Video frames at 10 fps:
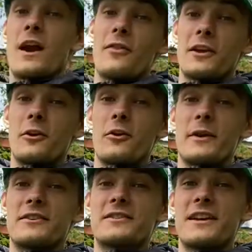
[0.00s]
I think it only
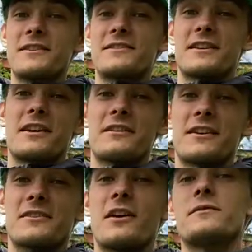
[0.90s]
makes sense to kick
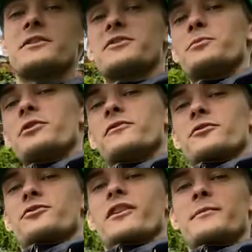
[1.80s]
things off with this beautiful
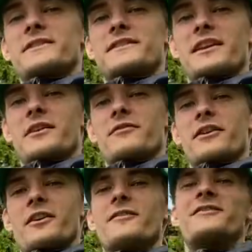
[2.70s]
tree I've been standing in front
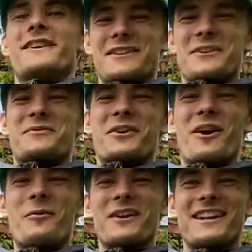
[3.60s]
of. Let's figure
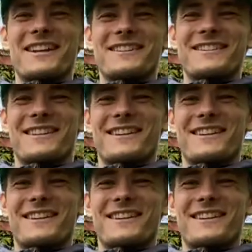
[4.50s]
out what it is.